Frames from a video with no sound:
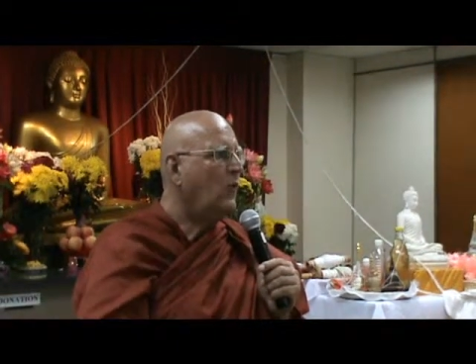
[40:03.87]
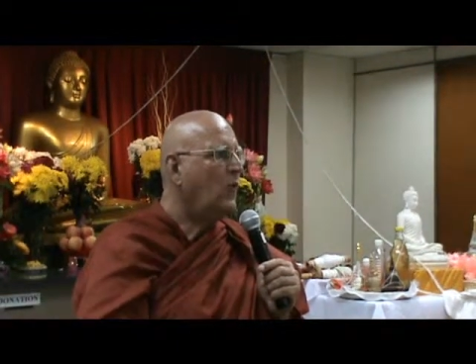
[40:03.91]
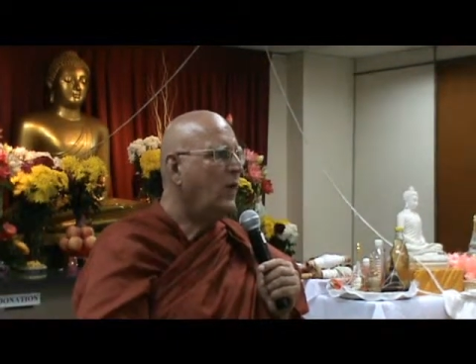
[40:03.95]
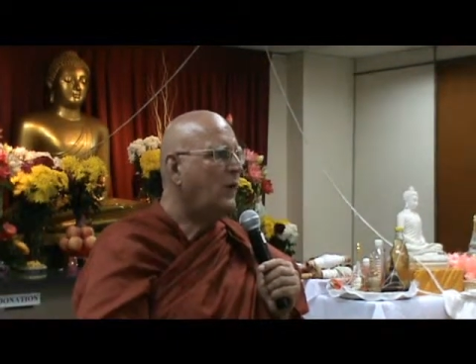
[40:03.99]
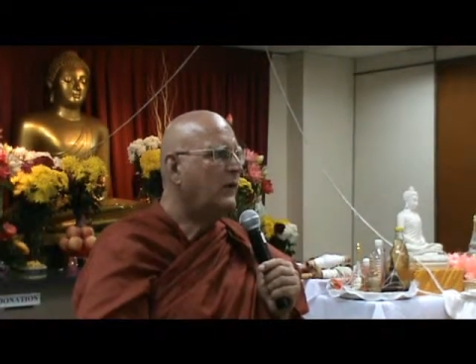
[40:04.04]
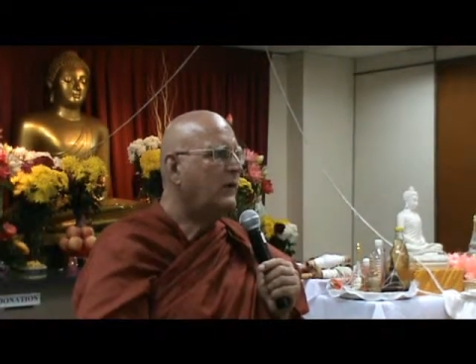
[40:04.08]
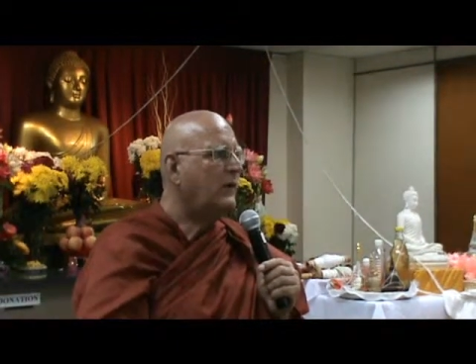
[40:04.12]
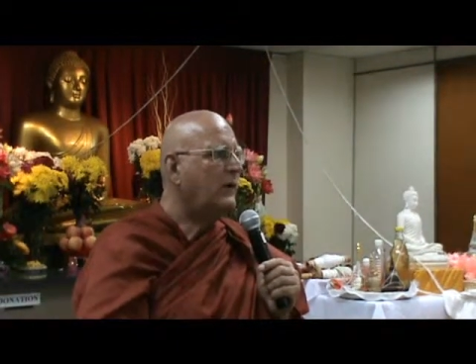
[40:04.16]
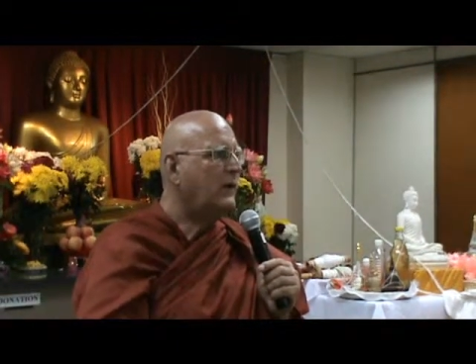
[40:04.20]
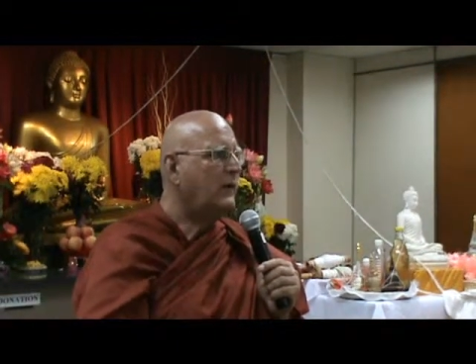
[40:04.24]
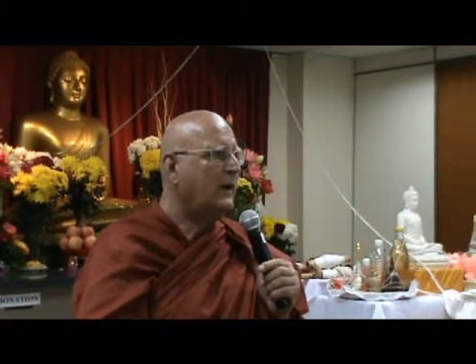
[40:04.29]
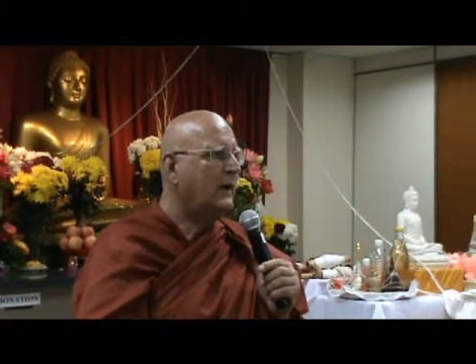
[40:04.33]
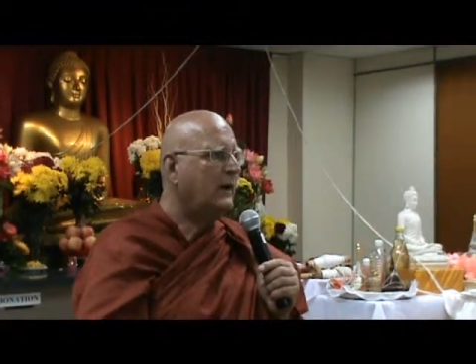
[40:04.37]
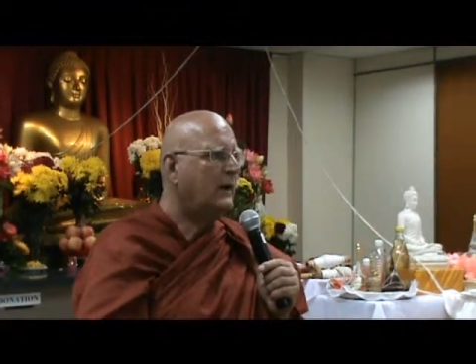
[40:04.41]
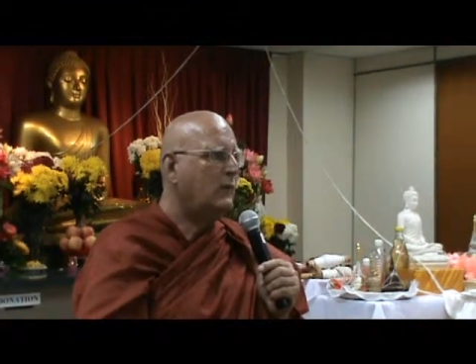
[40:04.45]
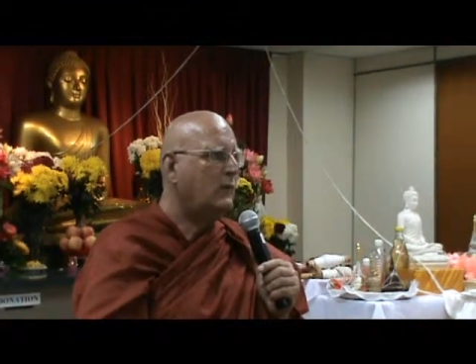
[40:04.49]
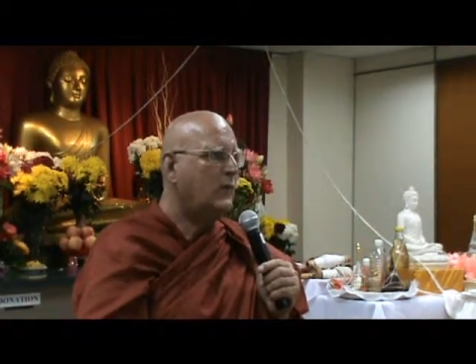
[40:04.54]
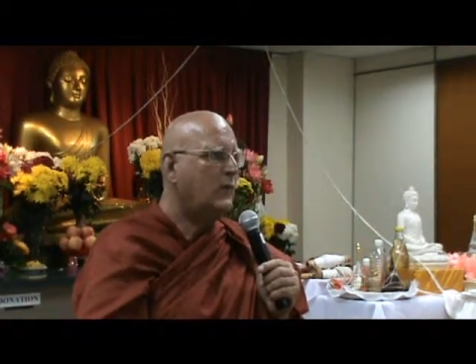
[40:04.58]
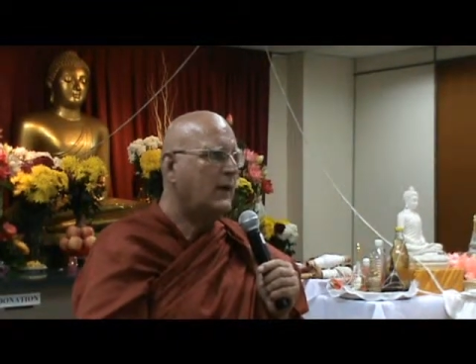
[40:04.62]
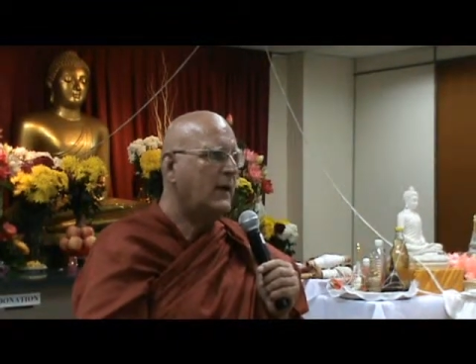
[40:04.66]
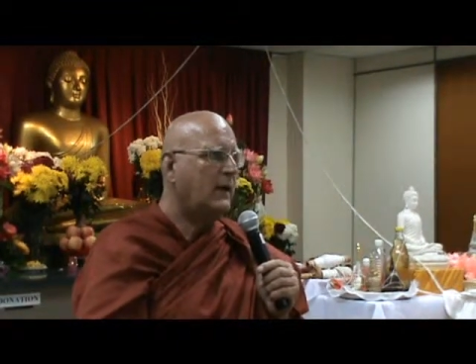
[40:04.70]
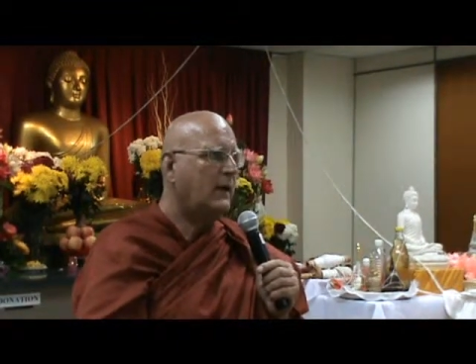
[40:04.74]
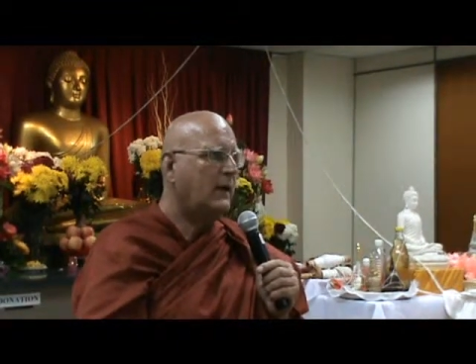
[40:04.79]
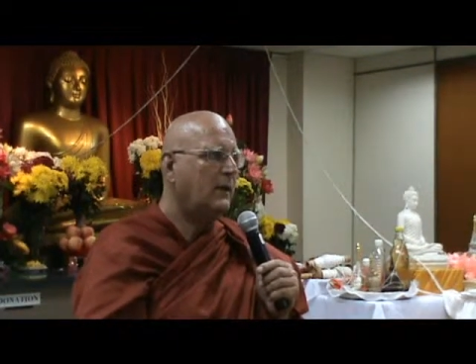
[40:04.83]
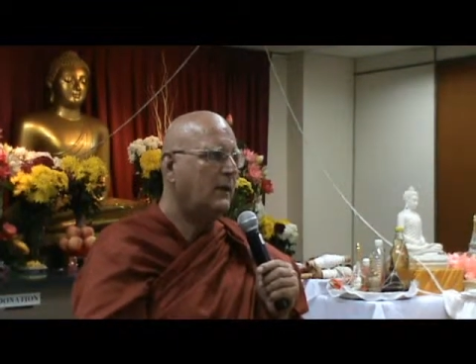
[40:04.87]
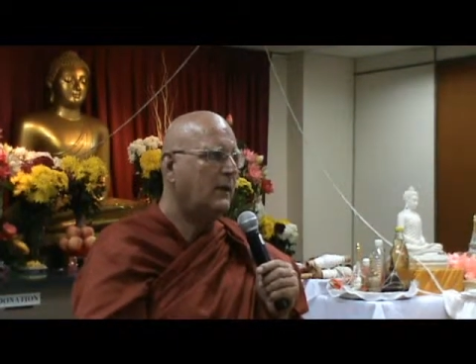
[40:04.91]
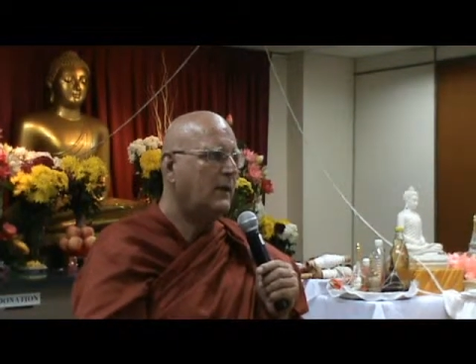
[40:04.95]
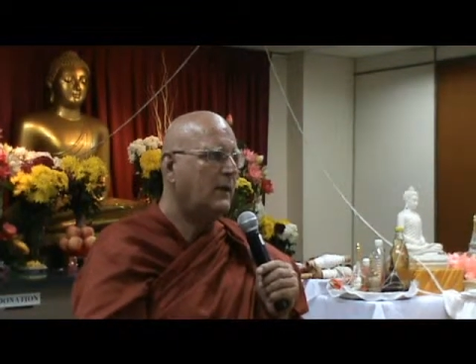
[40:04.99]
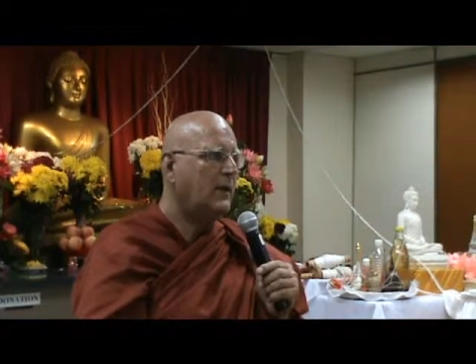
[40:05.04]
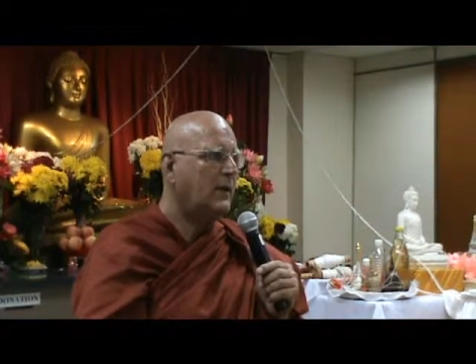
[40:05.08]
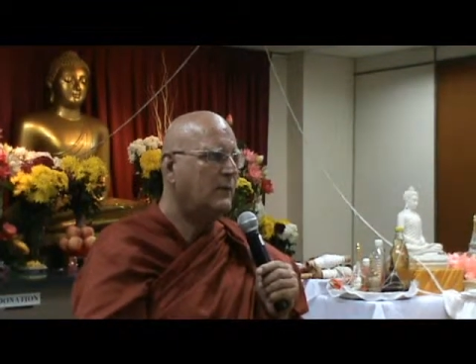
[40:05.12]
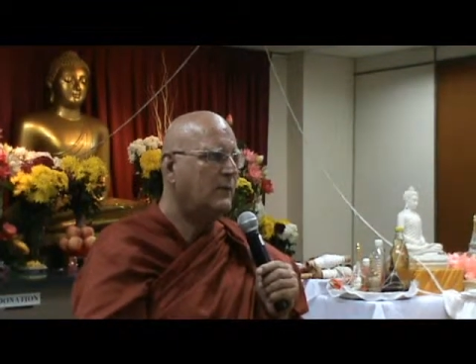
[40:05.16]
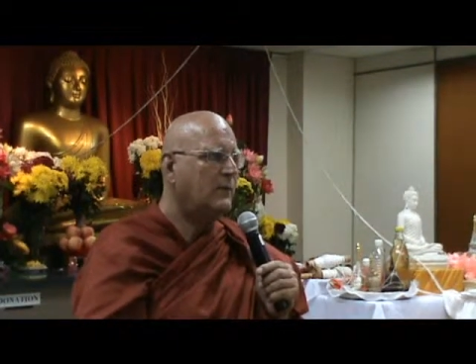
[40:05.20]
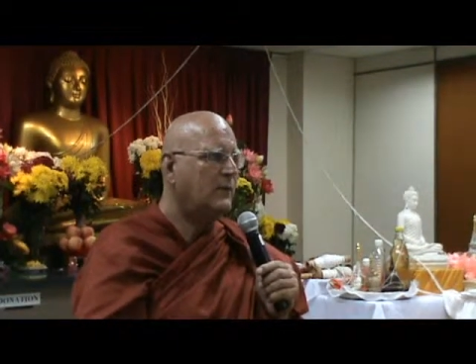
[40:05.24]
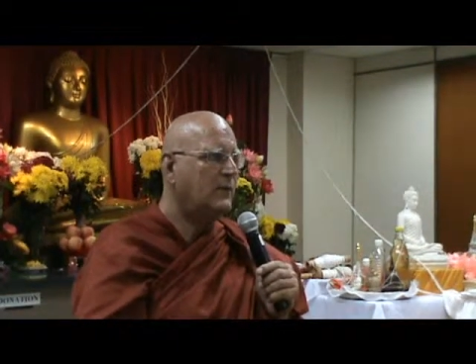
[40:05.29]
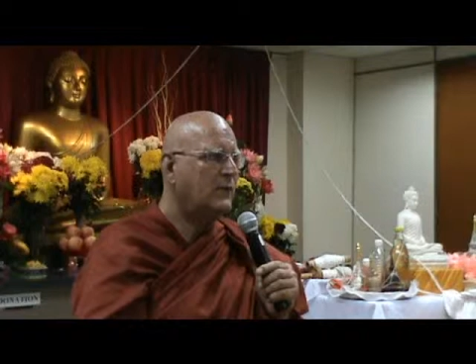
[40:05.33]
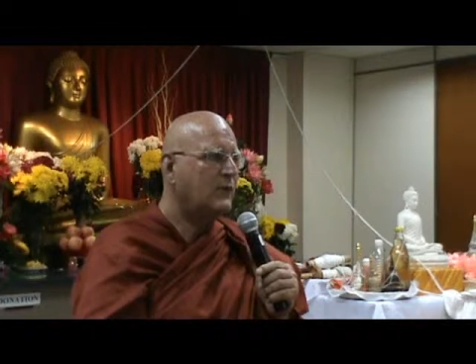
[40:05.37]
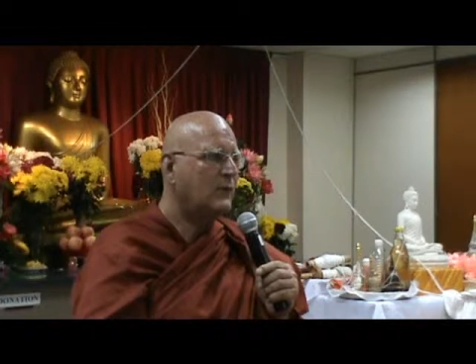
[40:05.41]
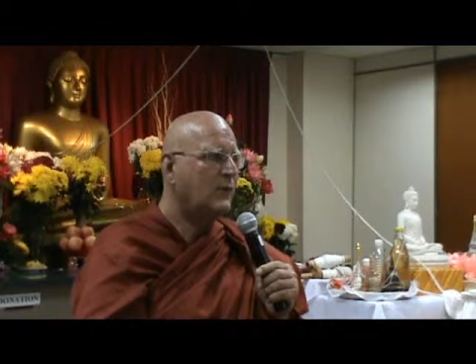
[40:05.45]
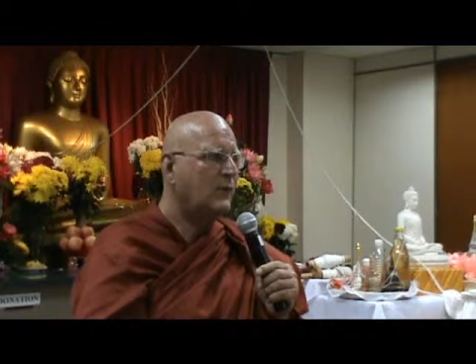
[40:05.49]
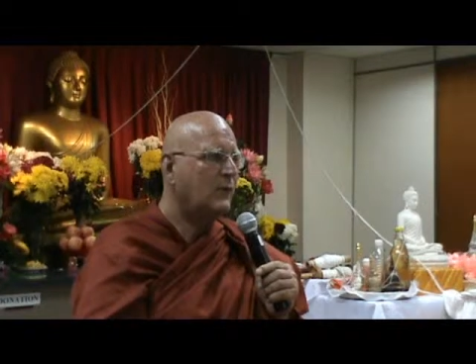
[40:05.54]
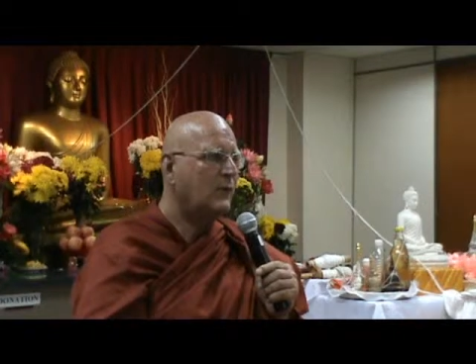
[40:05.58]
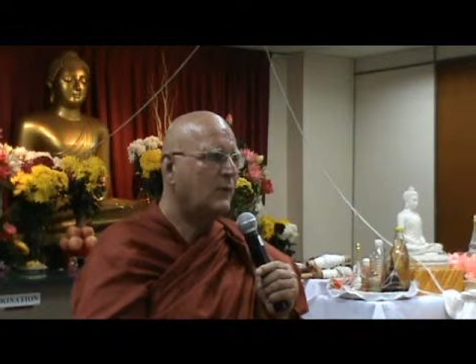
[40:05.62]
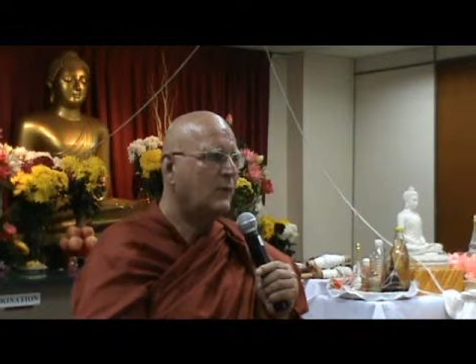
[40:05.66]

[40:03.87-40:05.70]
water and rain comes